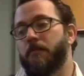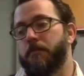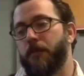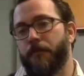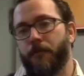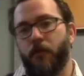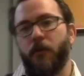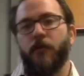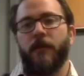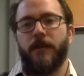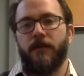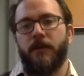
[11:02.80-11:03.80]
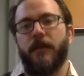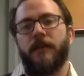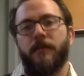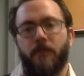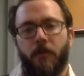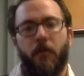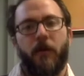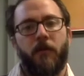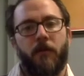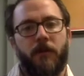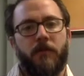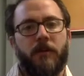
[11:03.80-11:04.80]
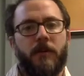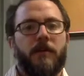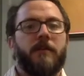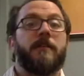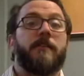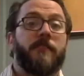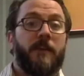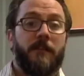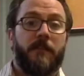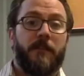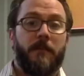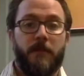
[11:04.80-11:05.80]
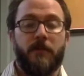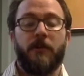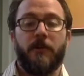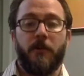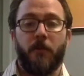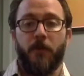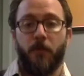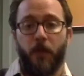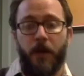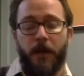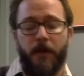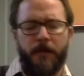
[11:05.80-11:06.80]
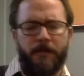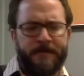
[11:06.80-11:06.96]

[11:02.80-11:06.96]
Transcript: before we even get to the point where we're discussing the material with one another.